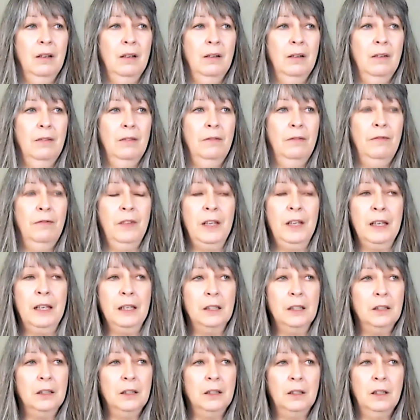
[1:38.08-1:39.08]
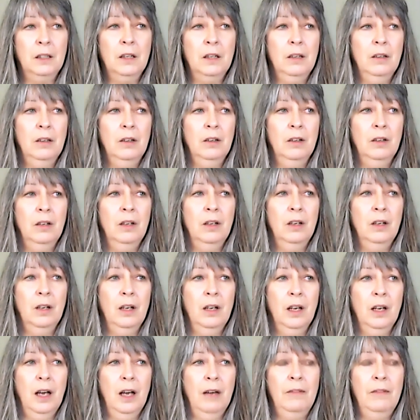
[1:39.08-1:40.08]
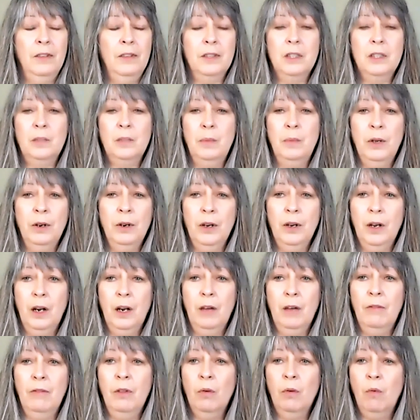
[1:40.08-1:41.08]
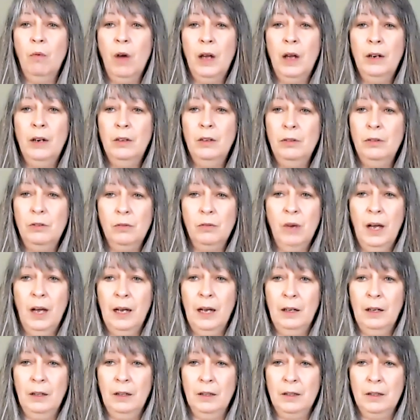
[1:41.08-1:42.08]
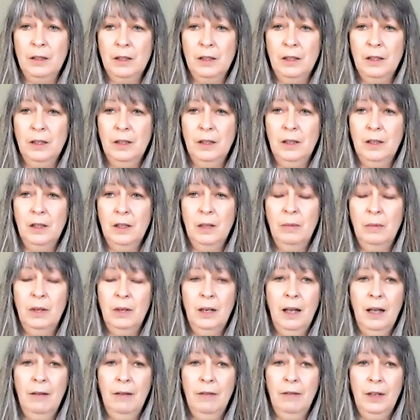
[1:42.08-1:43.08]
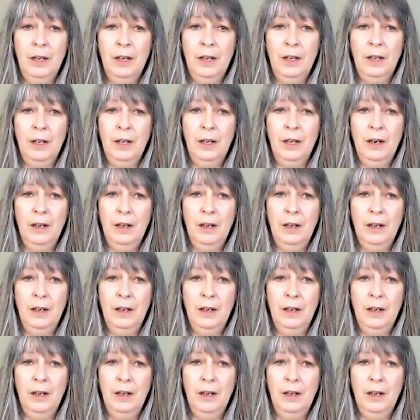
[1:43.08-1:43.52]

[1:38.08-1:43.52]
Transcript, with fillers: field of the spirit of the one who dwells, the beloved.